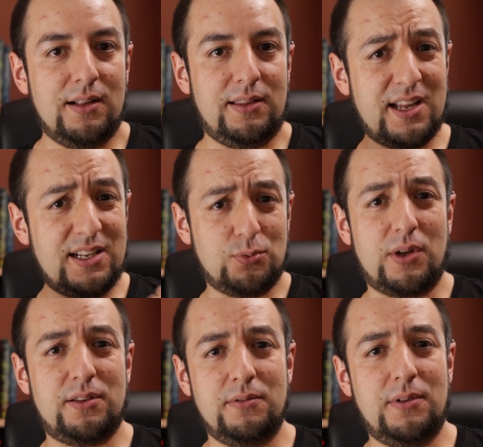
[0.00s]
That is
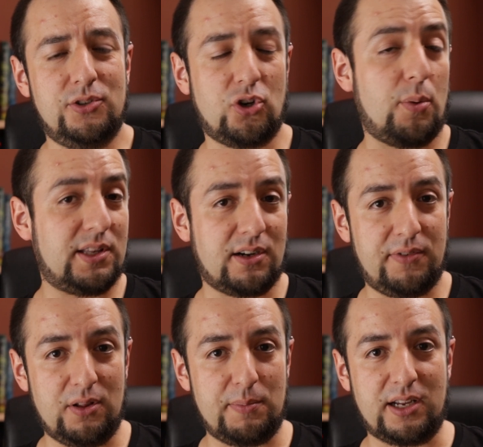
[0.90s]
what documentary
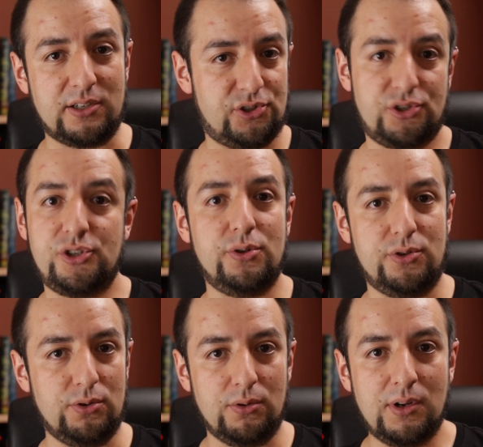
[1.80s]
filmmakers
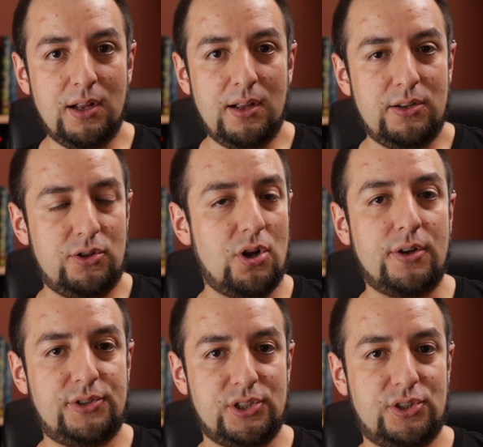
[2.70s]
should do,
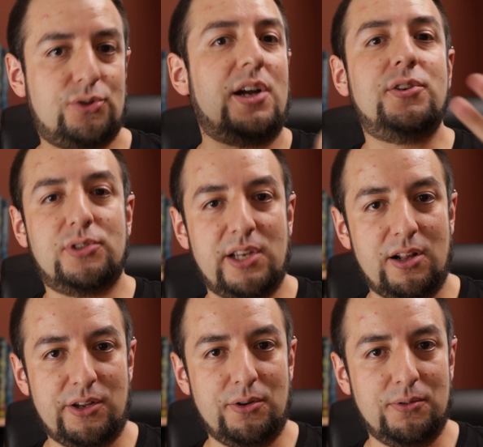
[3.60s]
not just try to
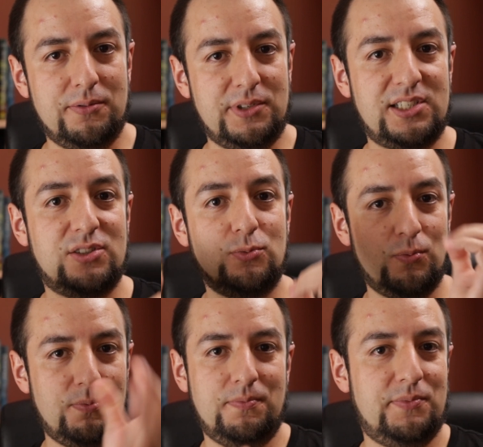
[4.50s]
sell you this is
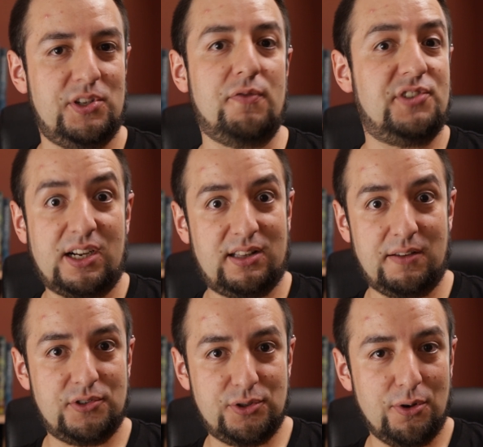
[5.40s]
the
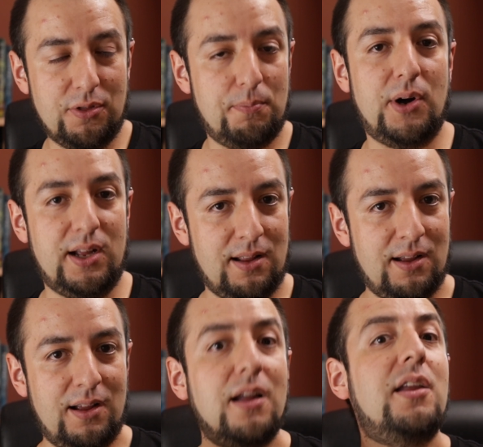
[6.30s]
objective truth, but
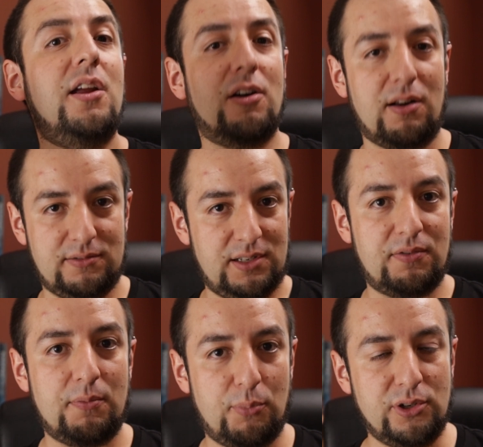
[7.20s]
here are
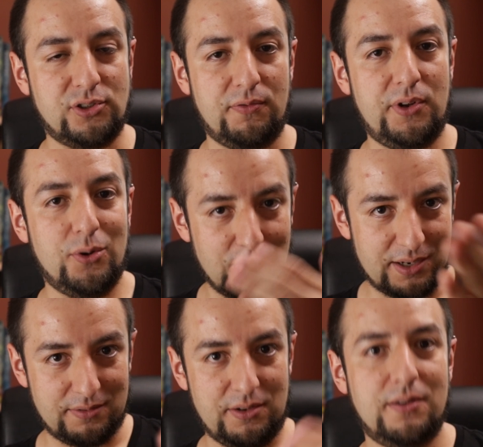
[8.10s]
different points of view
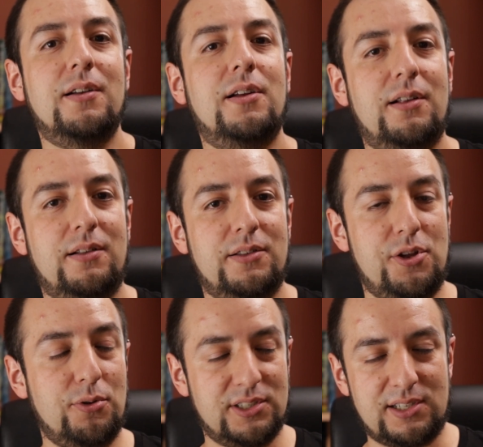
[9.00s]
and
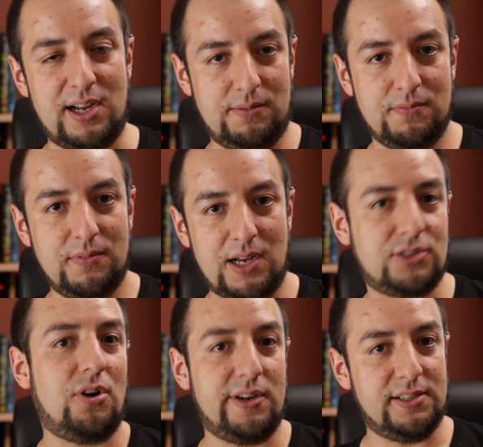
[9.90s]
you decide
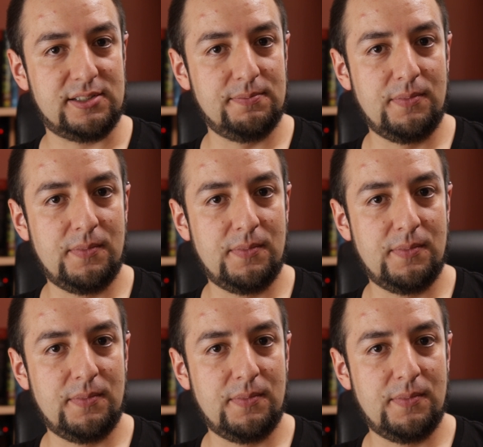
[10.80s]
as audience.